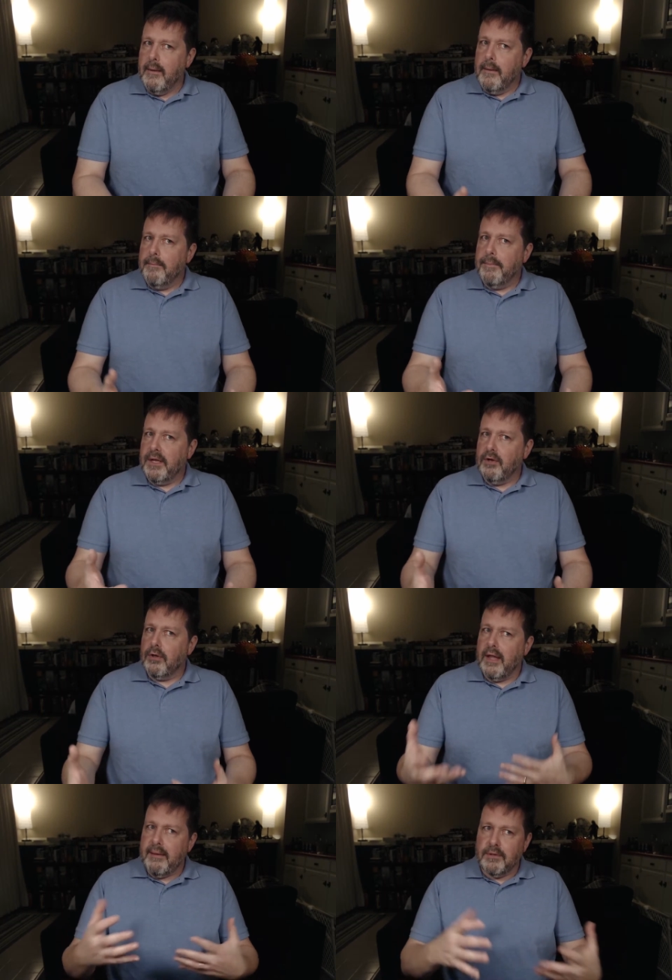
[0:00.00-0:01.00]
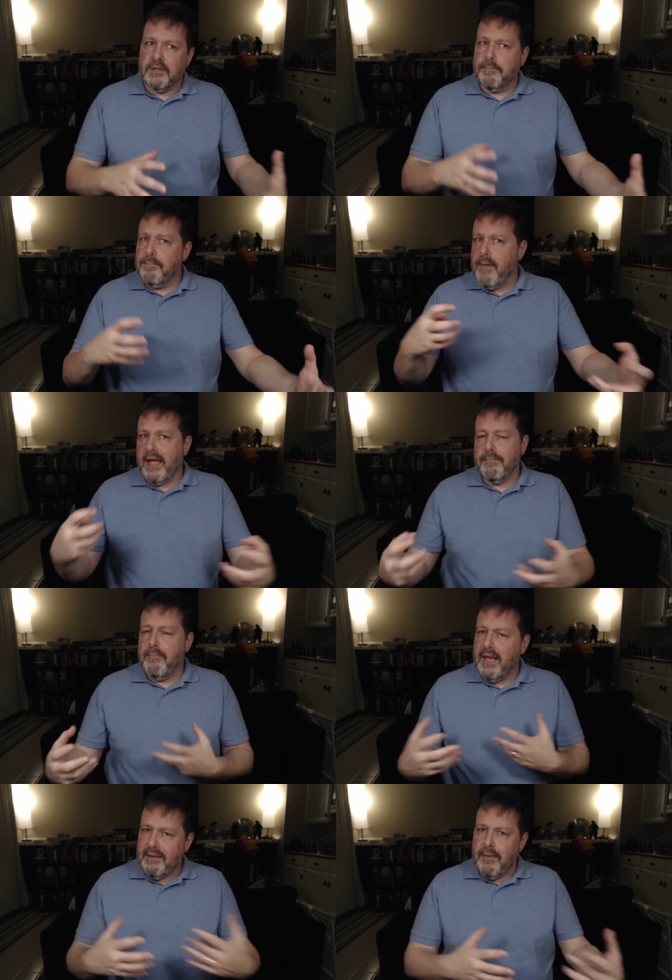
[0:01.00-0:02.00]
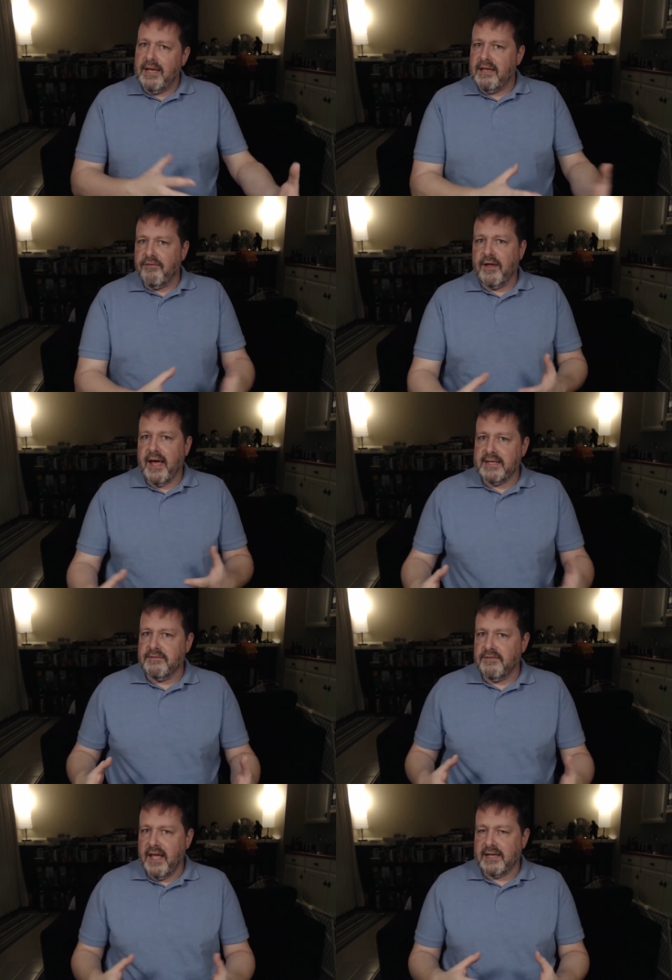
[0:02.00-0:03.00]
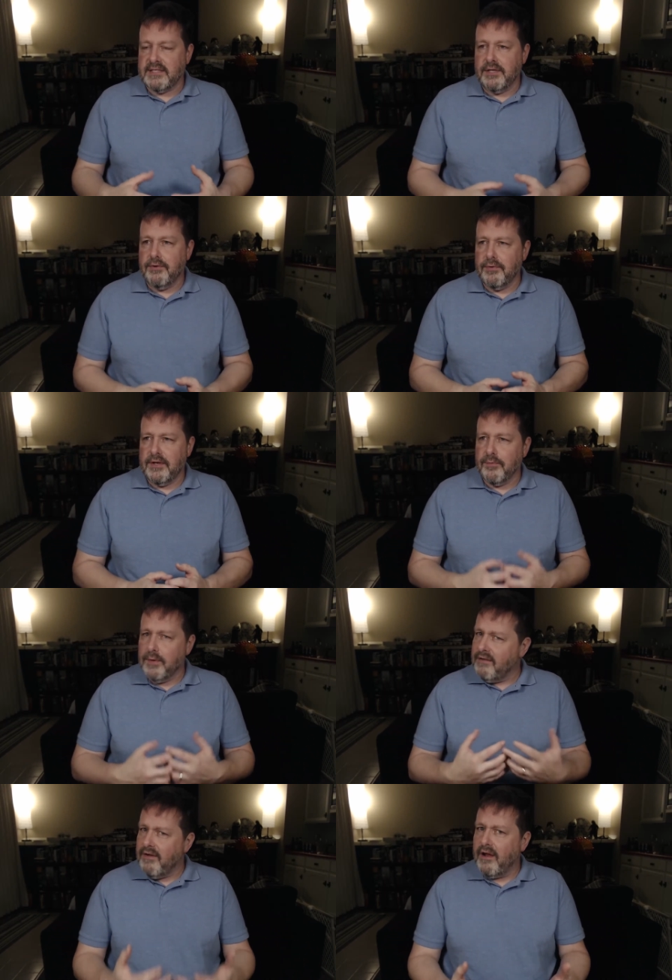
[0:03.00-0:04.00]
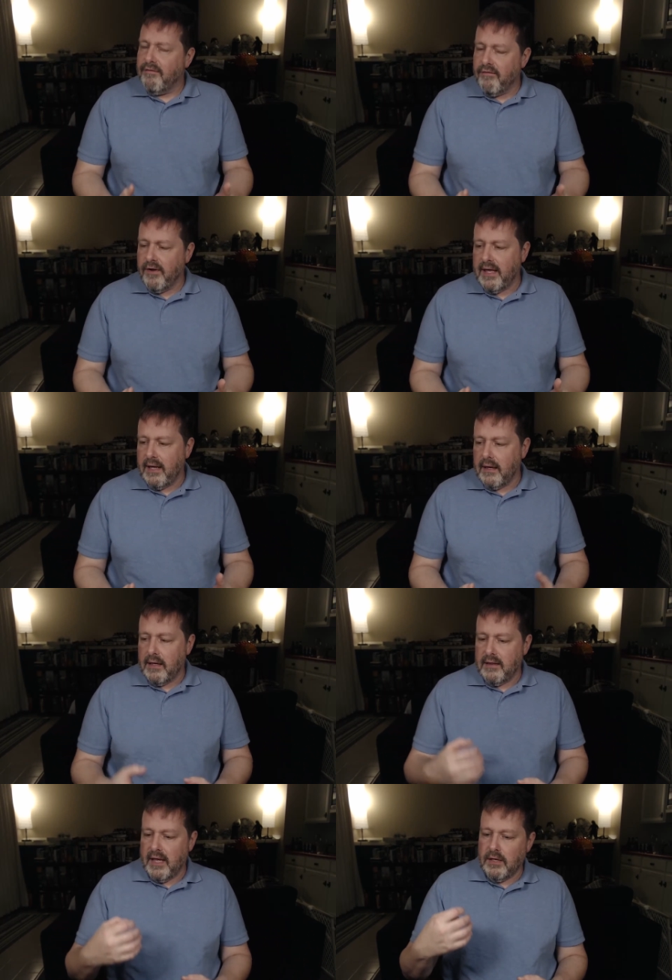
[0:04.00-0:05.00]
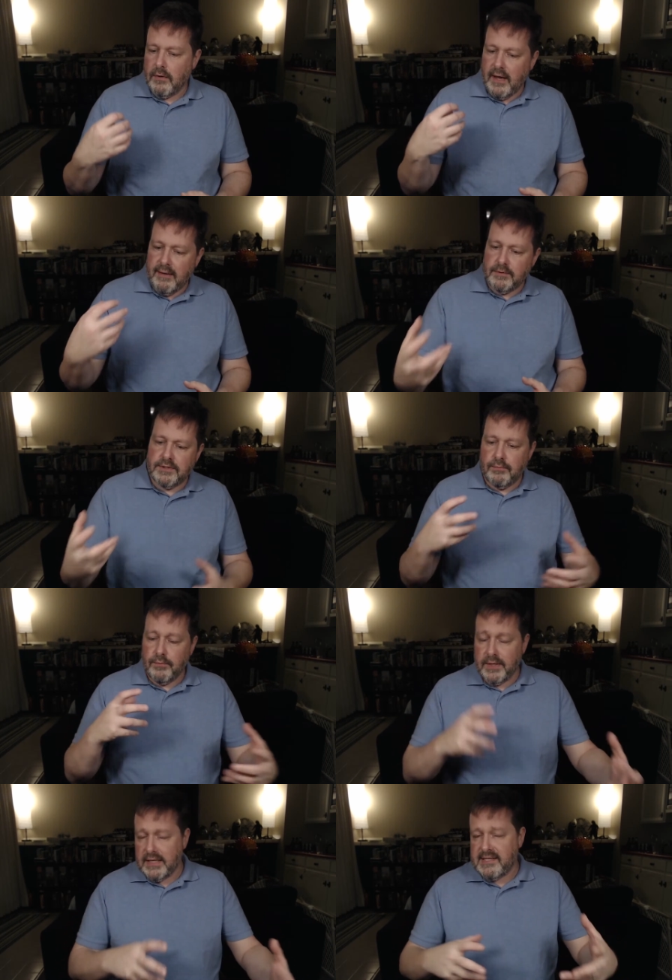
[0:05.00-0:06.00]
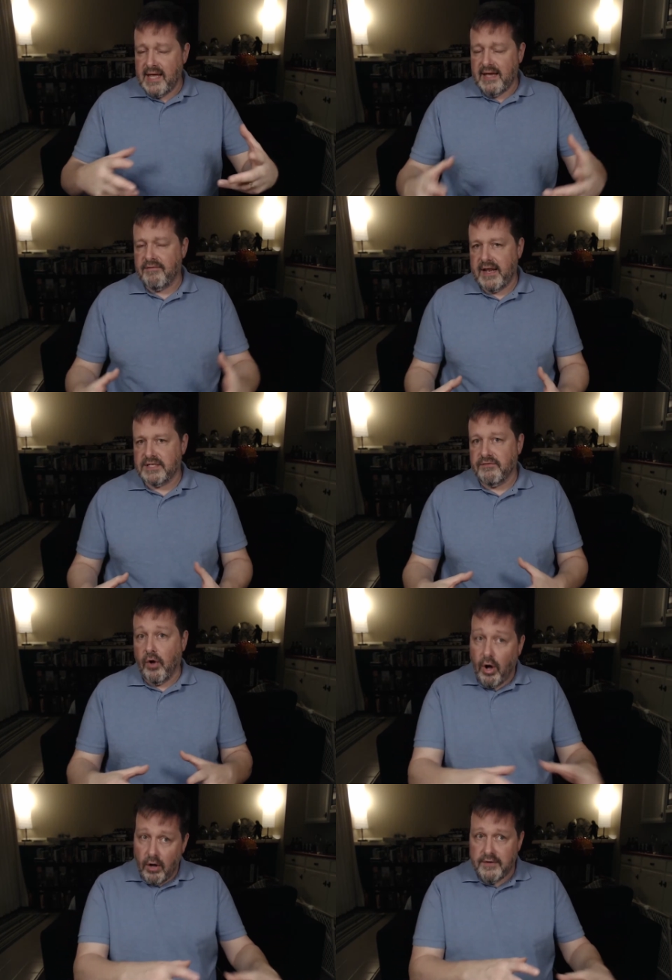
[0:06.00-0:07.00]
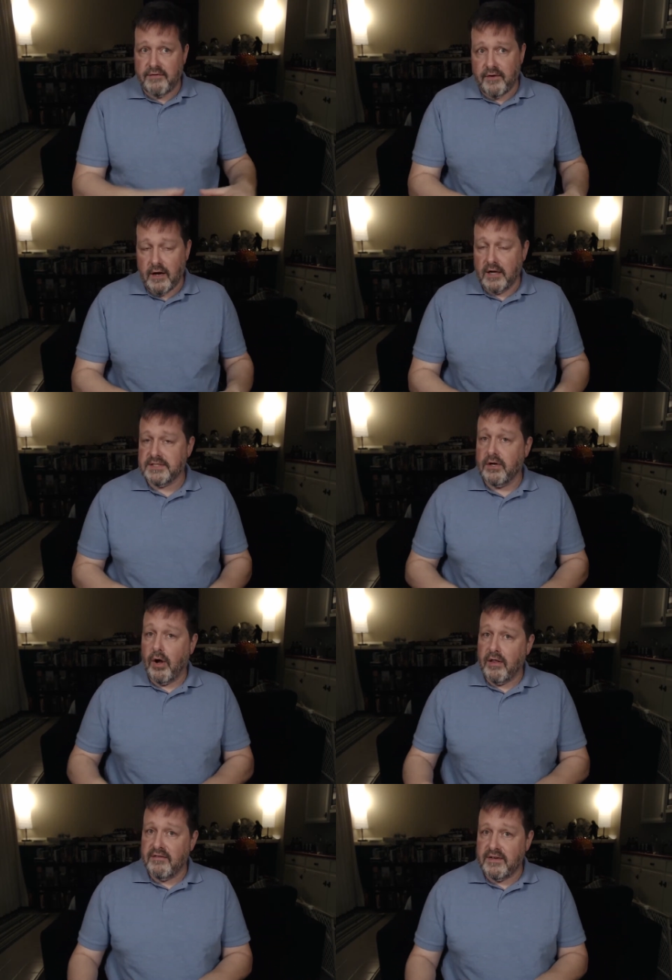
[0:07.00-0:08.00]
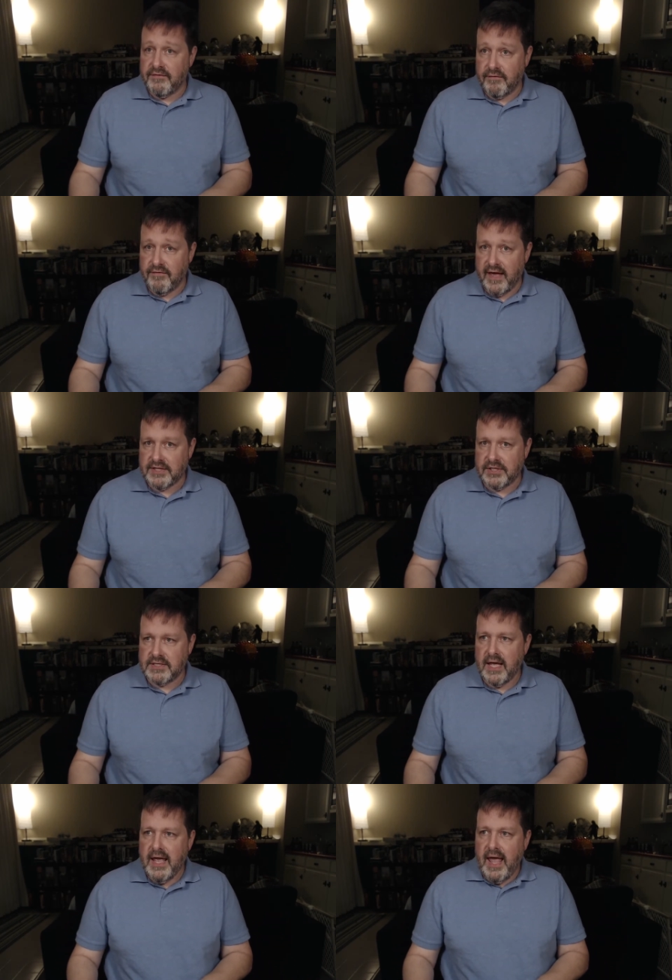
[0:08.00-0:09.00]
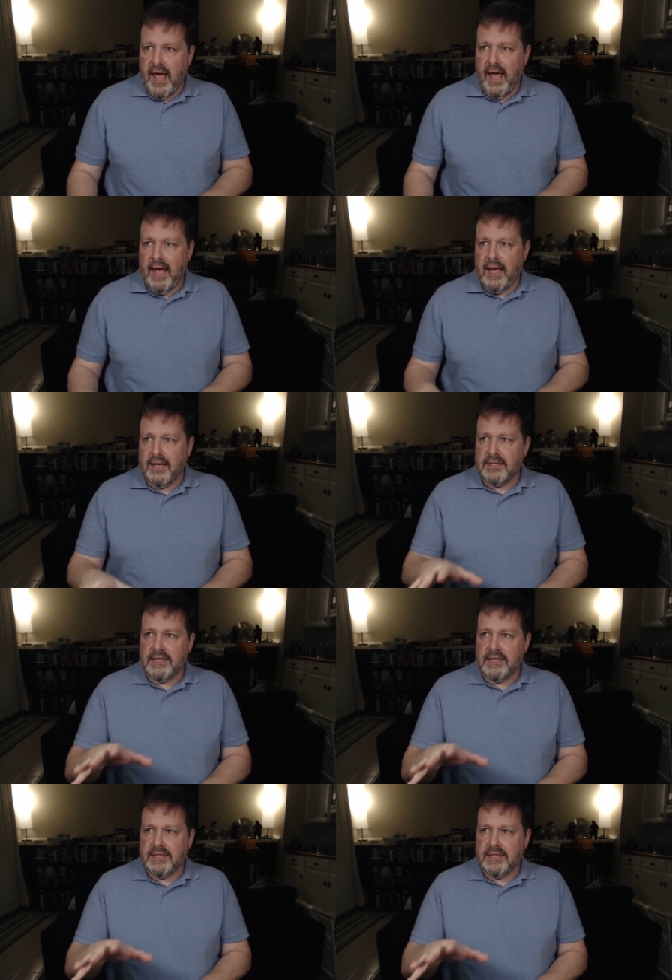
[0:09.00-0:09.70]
but you're able to make many different kinds of decks, and it's really very freeing in that you're able to really take advantage of all the different cards and all the different factions, and